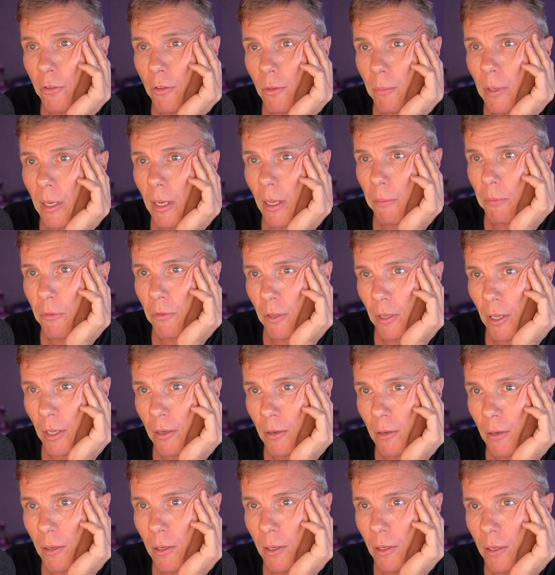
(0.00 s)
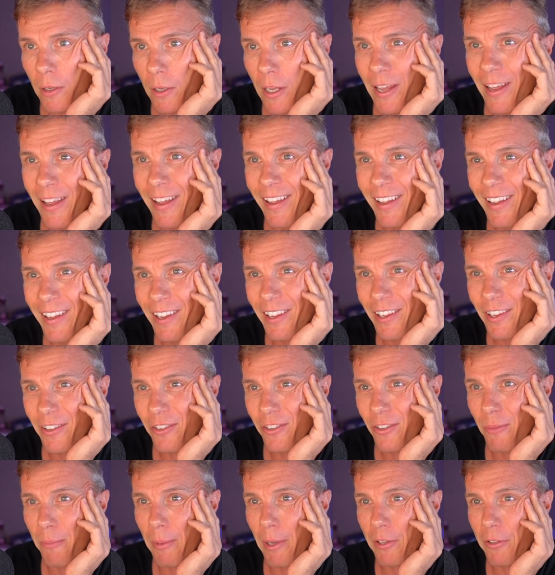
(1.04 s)
a bit upset.
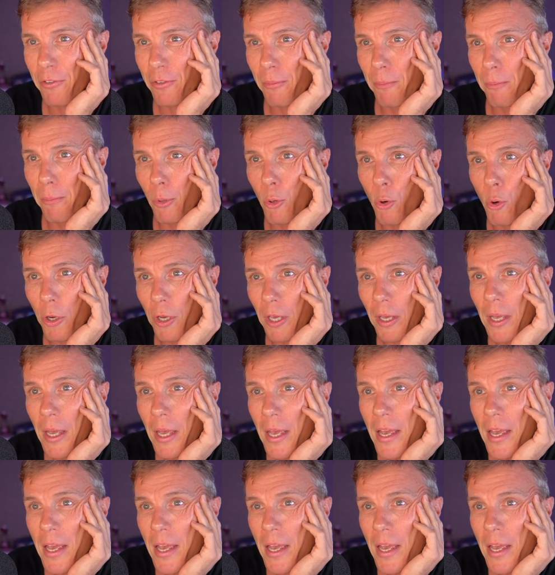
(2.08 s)
Sebastian Bork.